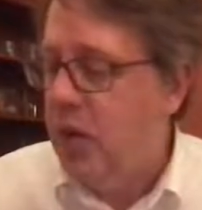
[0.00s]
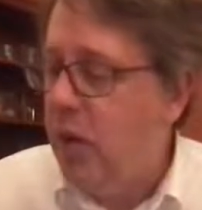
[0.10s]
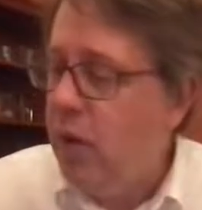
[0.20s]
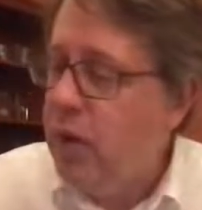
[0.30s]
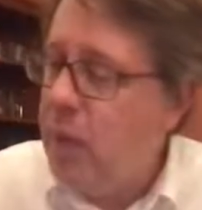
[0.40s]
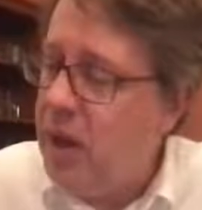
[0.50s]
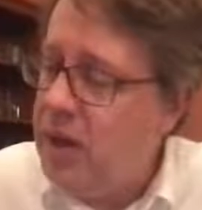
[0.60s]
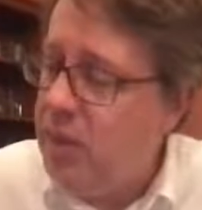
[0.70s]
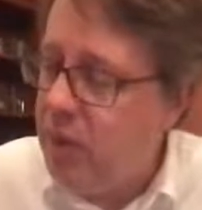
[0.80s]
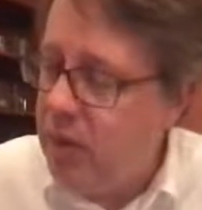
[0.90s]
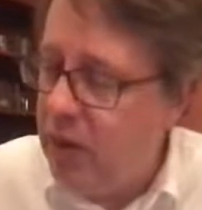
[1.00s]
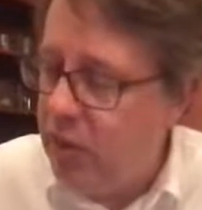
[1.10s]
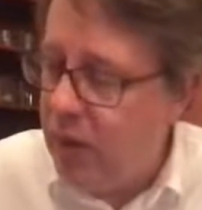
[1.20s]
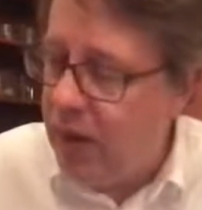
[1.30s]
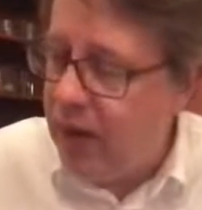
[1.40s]
the only possibilities
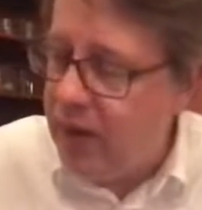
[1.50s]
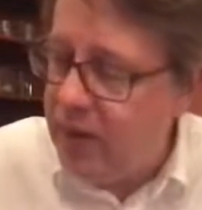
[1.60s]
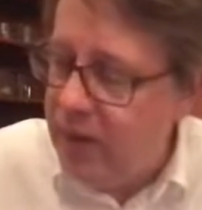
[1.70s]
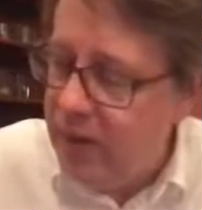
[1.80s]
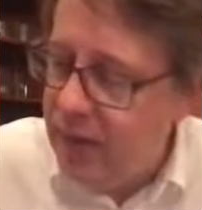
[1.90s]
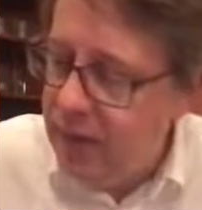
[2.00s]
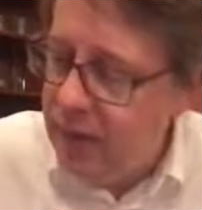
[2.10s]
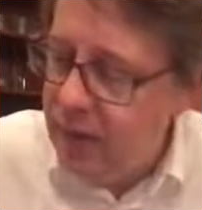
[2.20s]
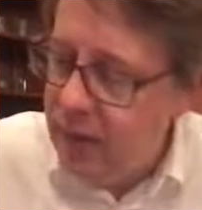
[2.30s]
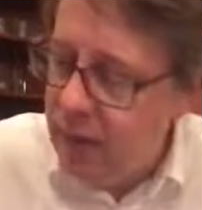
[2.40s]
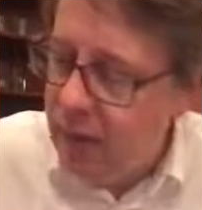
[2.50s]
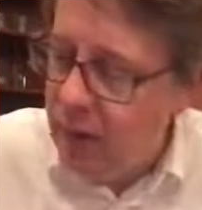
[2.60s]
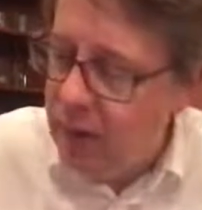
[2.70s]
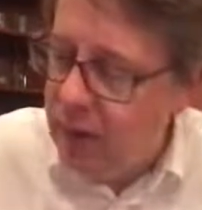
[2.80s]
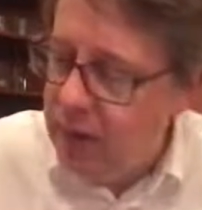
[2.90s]
for x
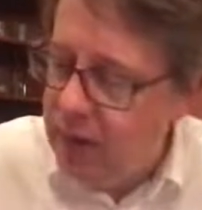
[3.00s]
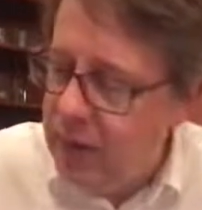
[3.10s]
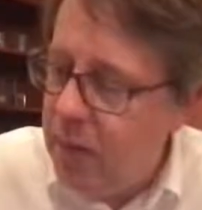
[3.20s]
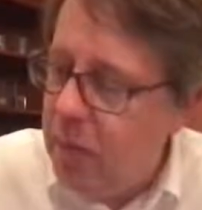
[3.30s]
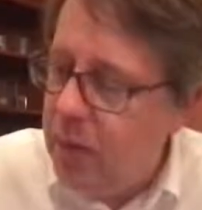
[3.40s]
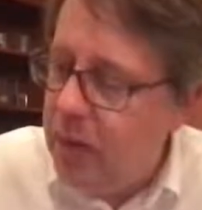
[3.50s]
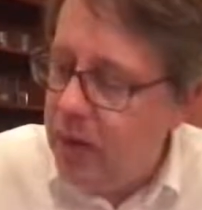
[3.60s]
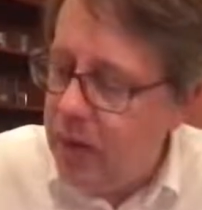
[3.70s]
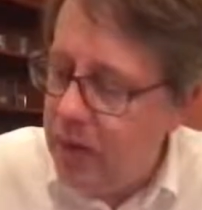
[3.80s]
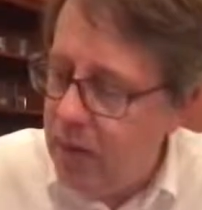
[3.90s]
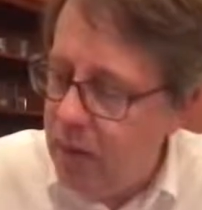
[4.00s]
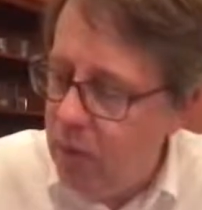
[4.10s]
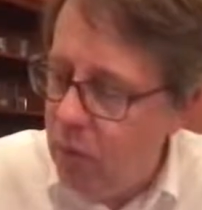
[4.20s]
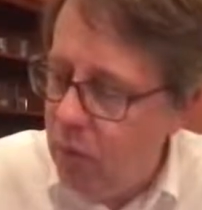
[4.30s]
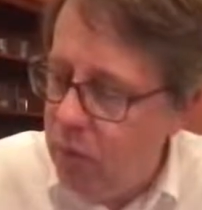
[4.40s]
are x can be
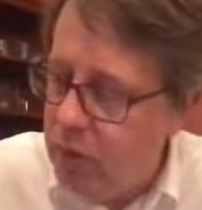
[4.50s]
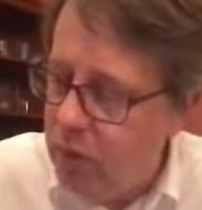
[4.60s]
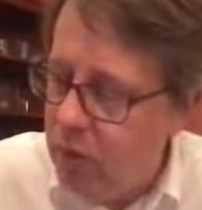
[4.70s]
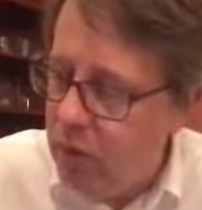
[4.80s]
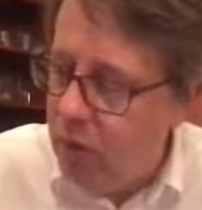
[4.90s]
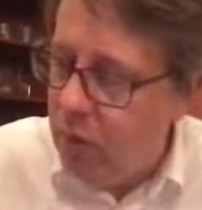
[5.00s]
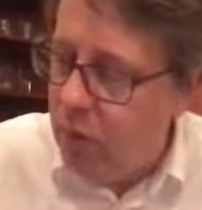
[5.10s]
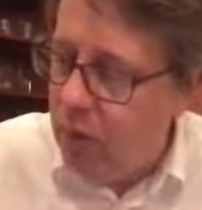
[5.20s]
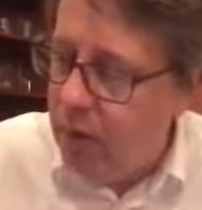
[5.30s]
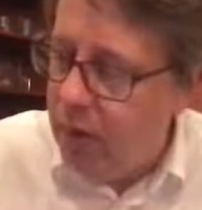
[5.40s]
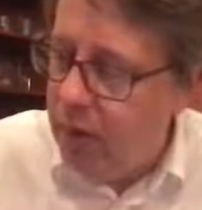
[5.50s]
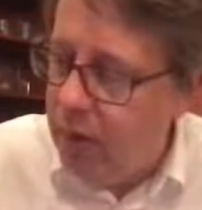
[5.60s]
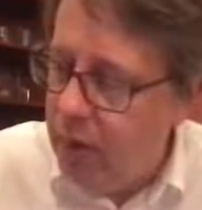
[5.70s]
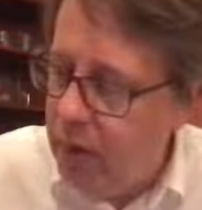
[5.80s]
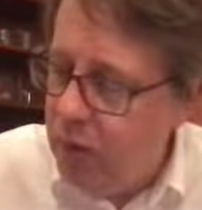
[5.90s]
0,
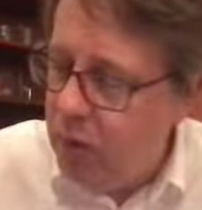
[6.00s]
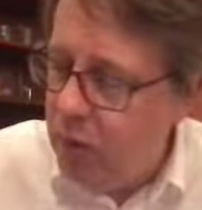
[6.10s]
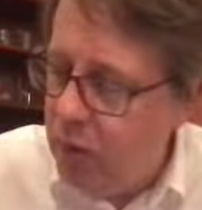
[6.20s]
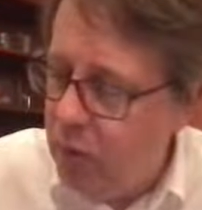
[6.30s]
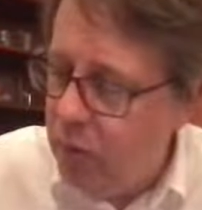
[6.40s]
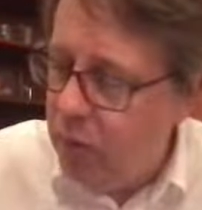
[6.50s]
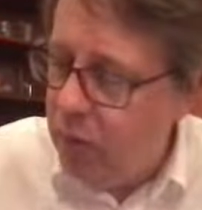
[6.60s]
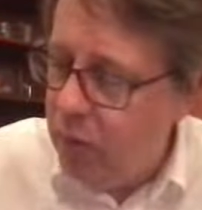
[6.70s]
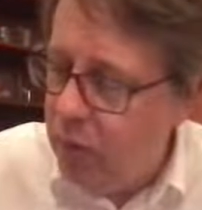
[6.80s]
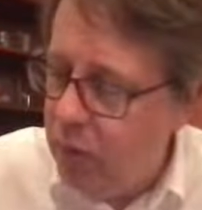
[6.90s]
1, 2,